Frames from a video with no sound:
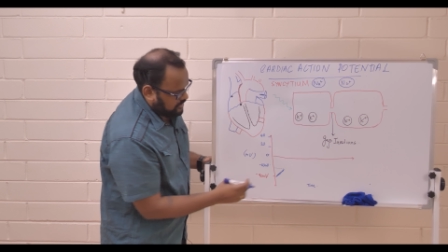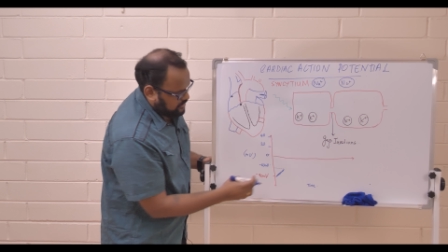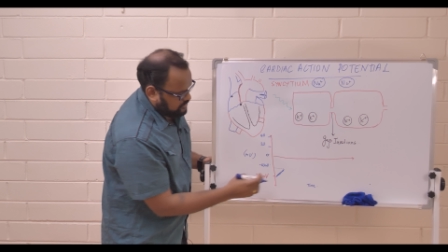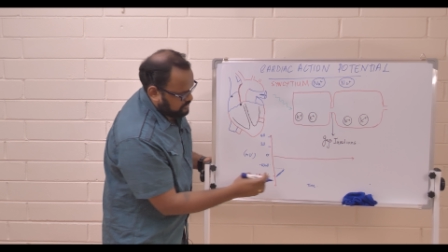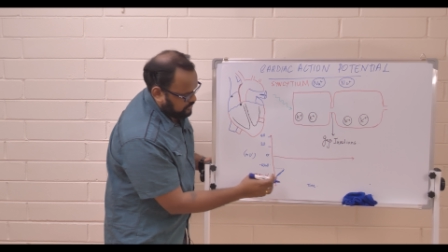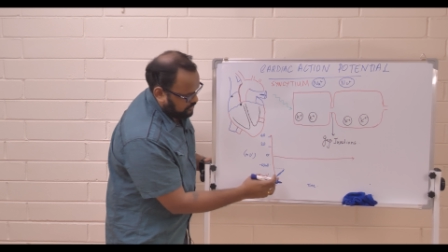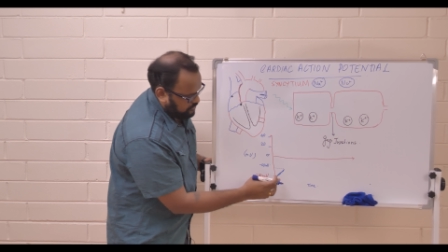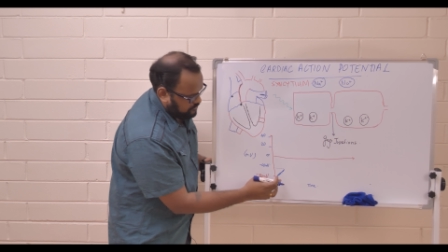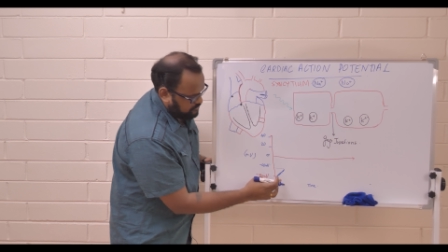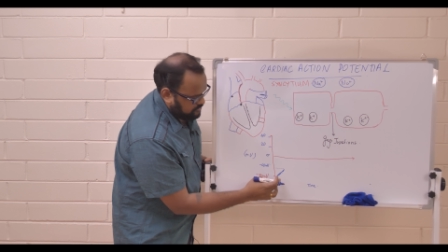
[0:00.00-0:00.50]

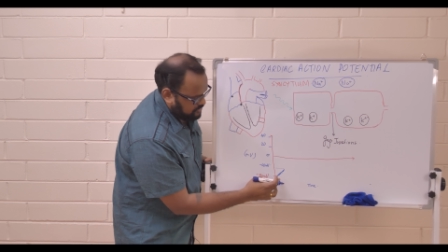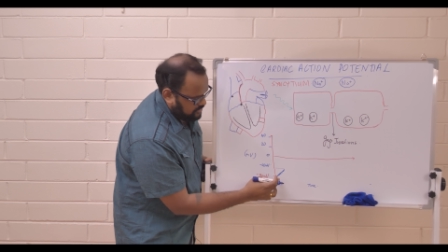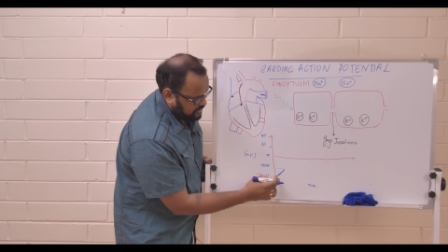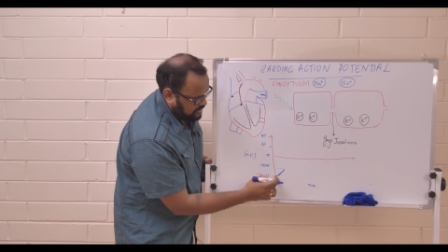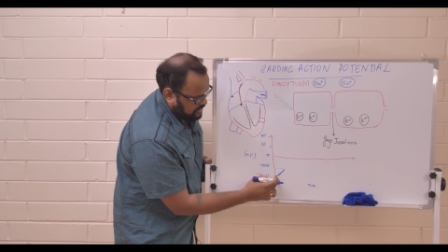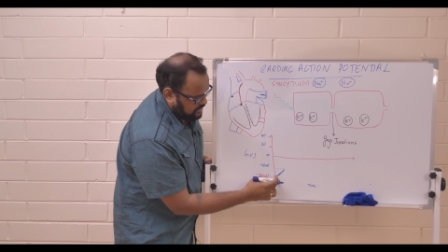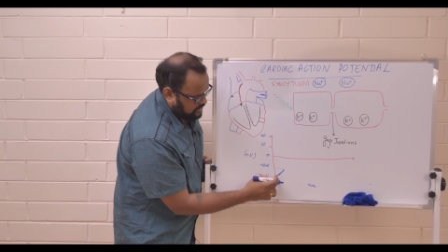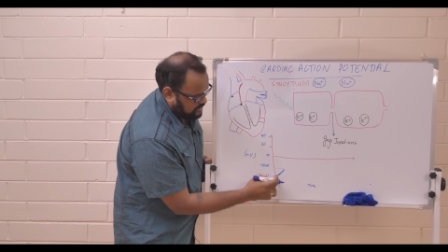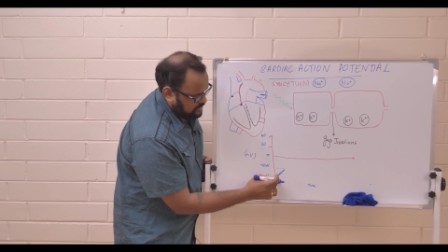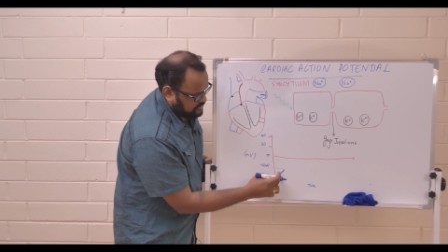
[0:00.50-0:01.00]
So
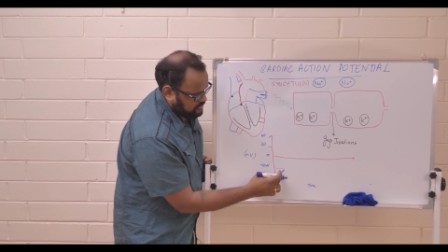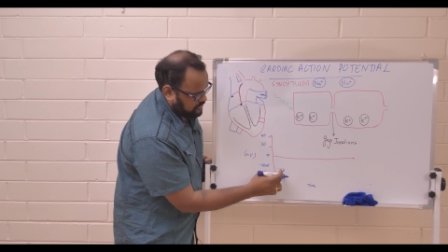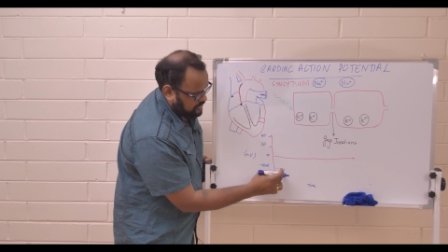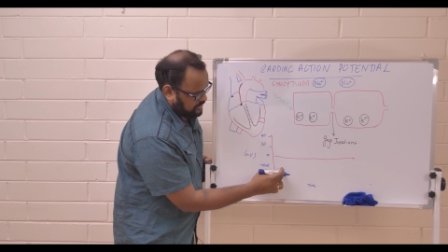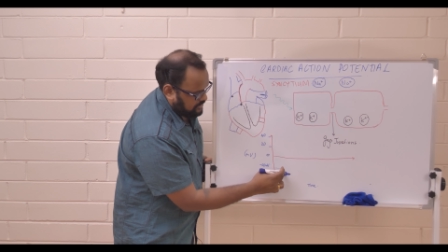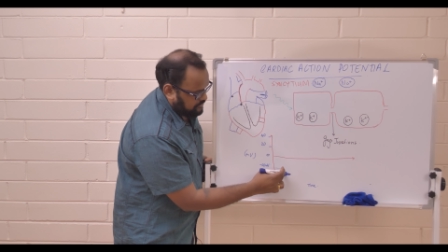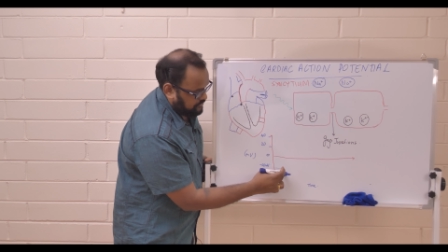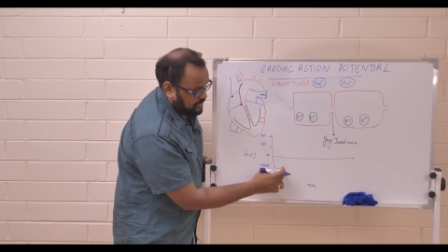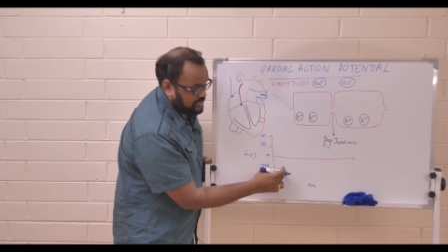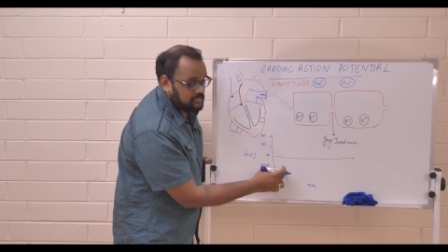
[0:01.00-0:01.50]

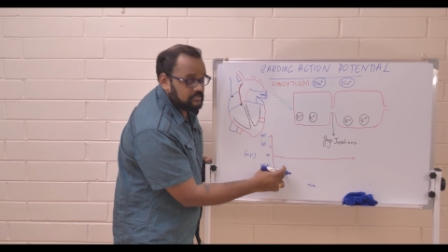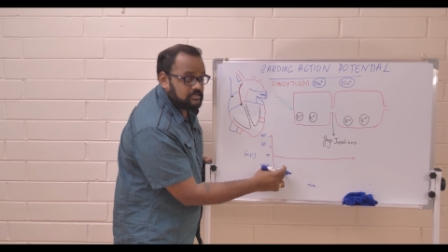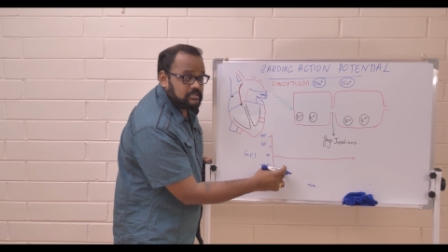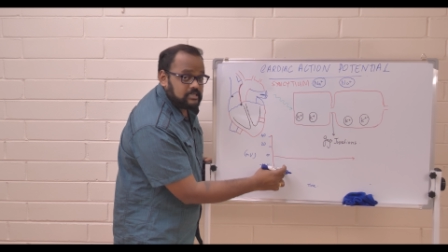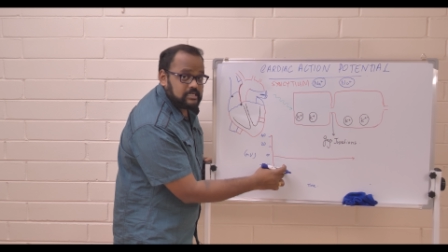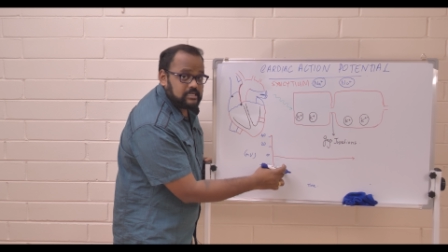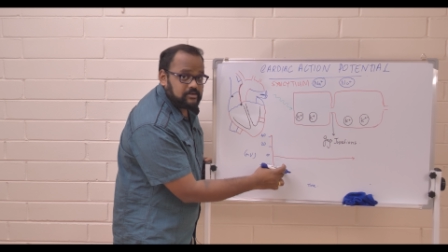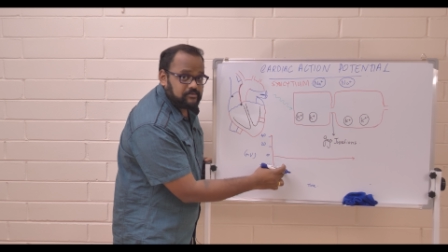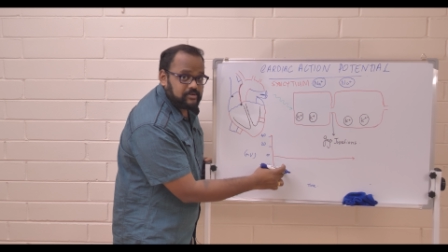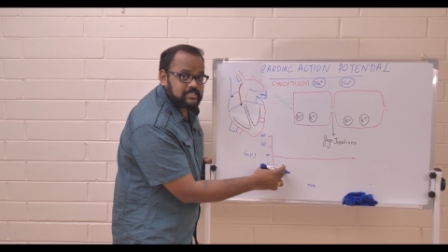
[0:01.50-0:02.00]
it
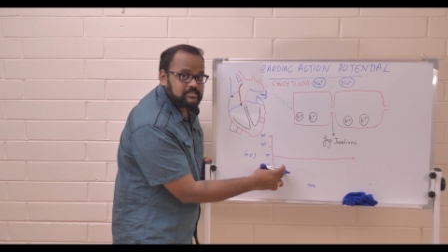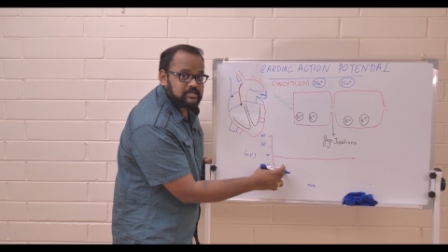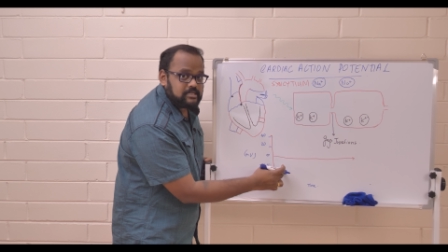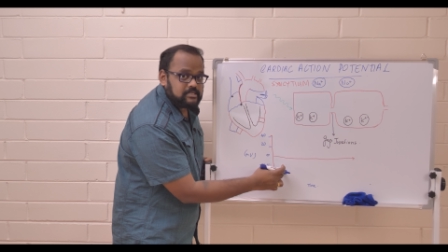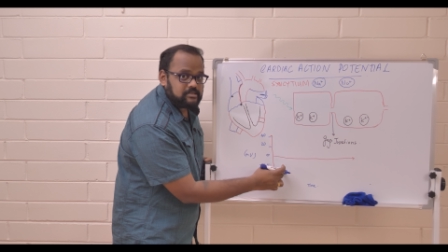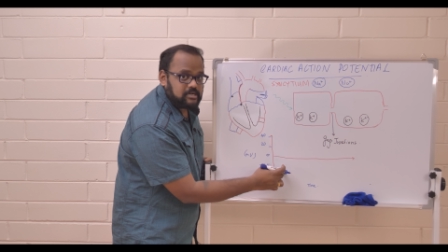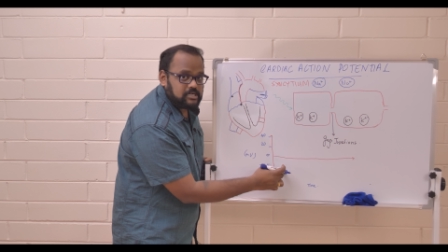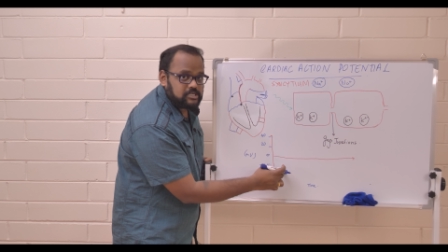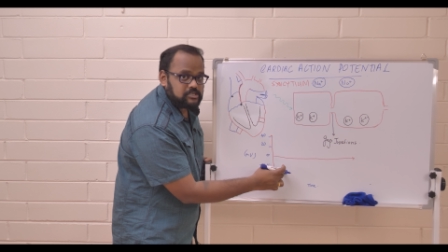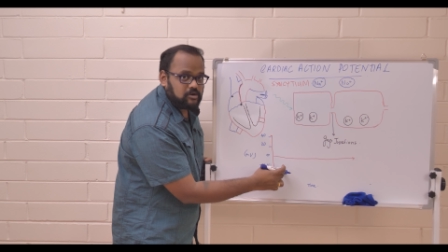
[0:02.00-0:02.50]
reached a
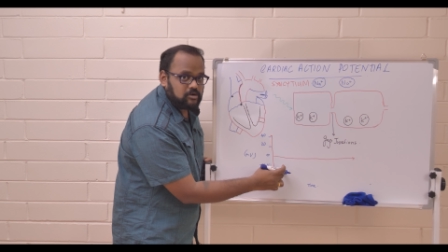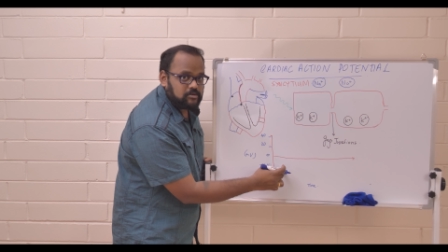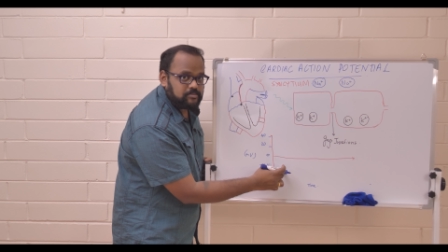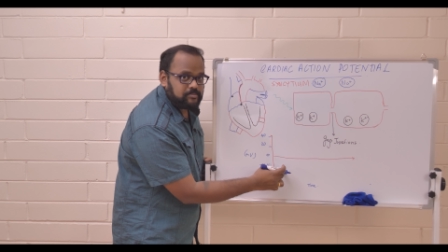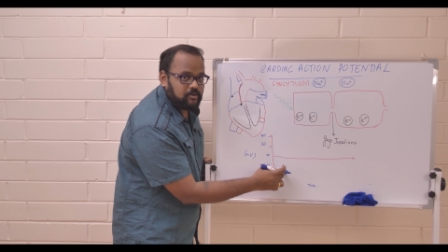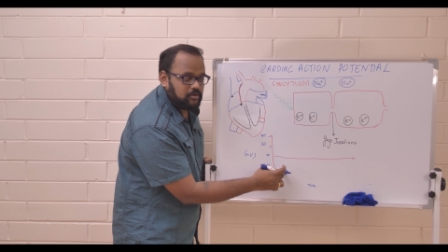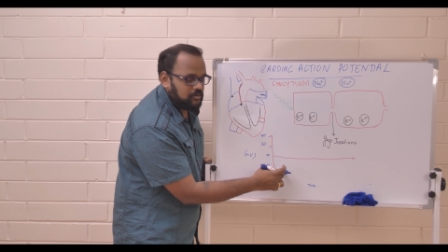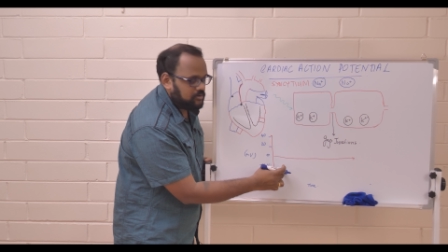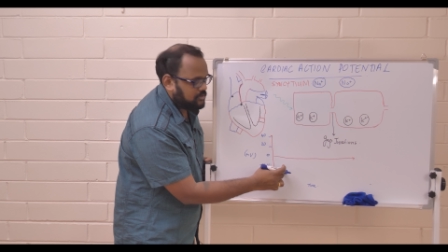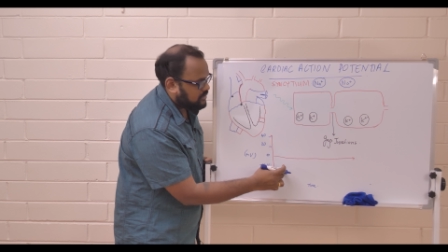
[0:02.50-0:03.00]

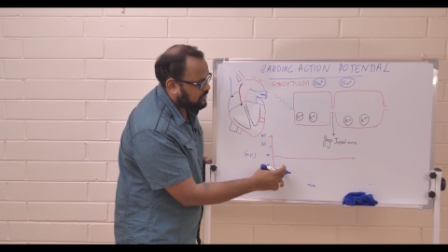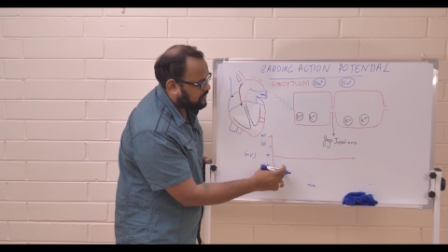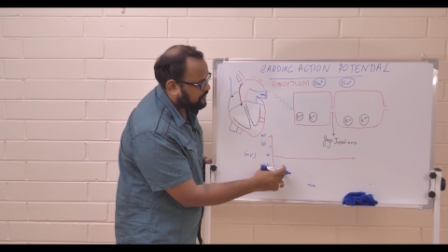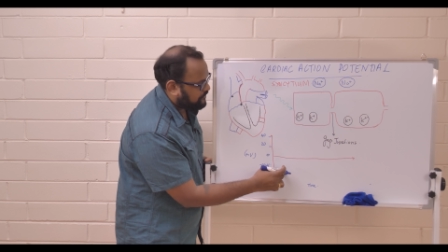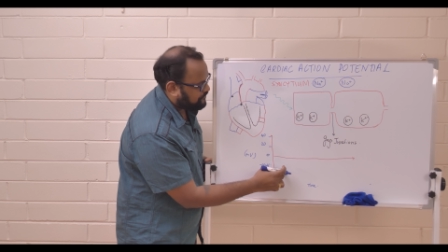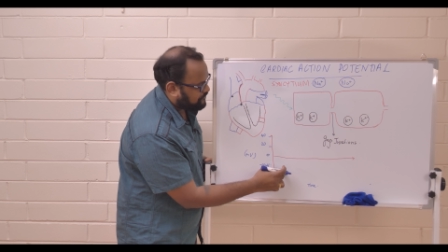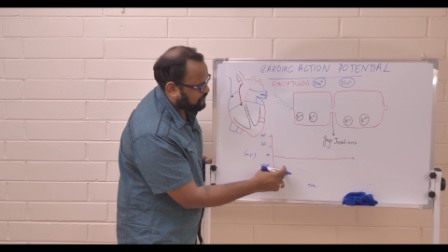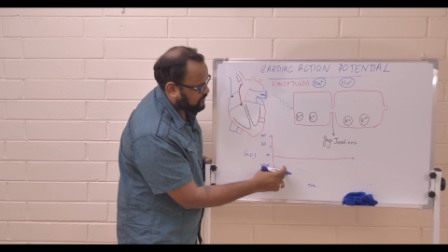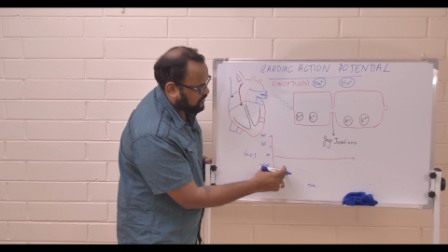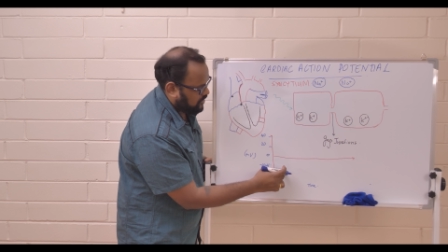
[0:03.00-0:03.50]
threshold point.
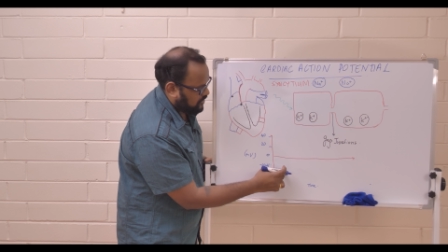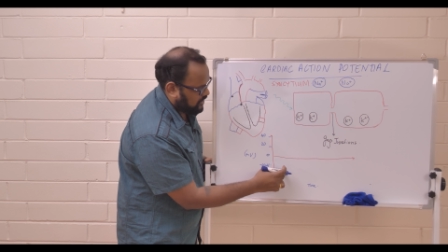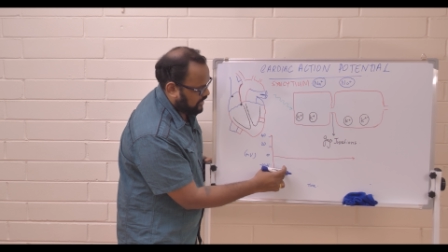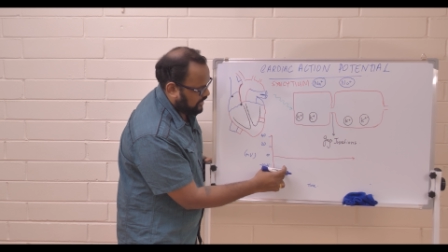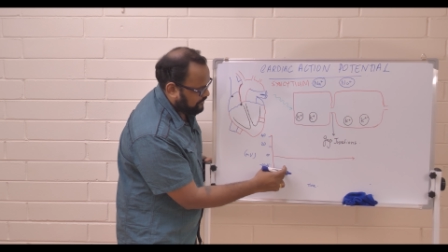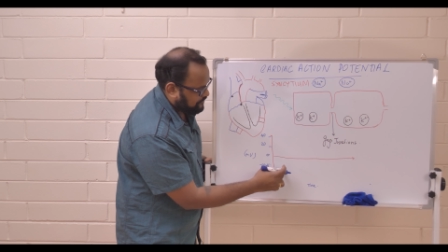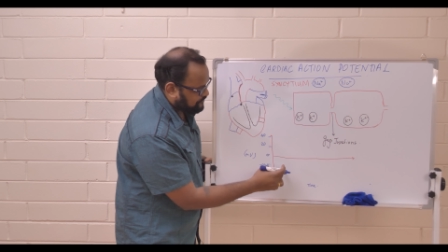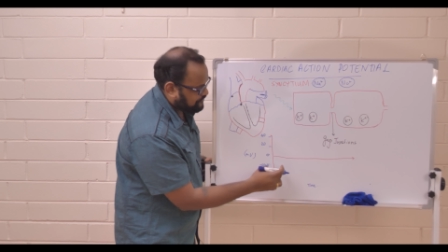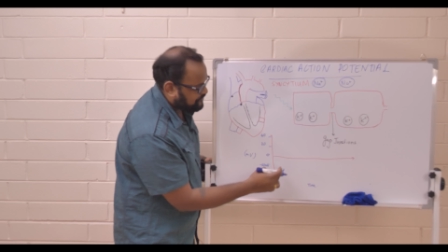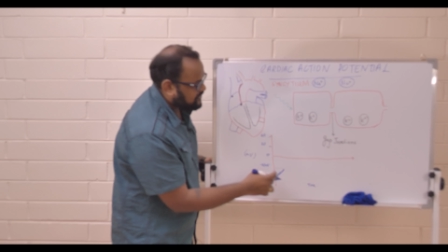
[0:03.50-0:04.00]

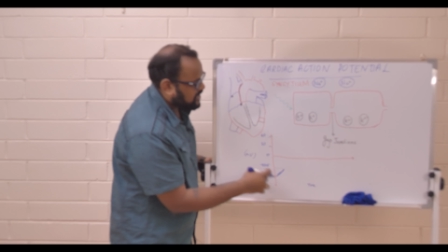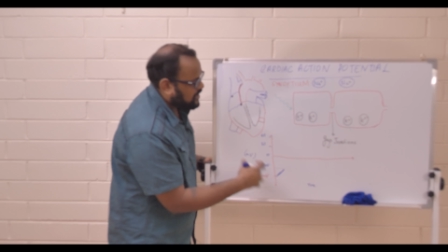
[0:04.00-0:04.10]
Okay.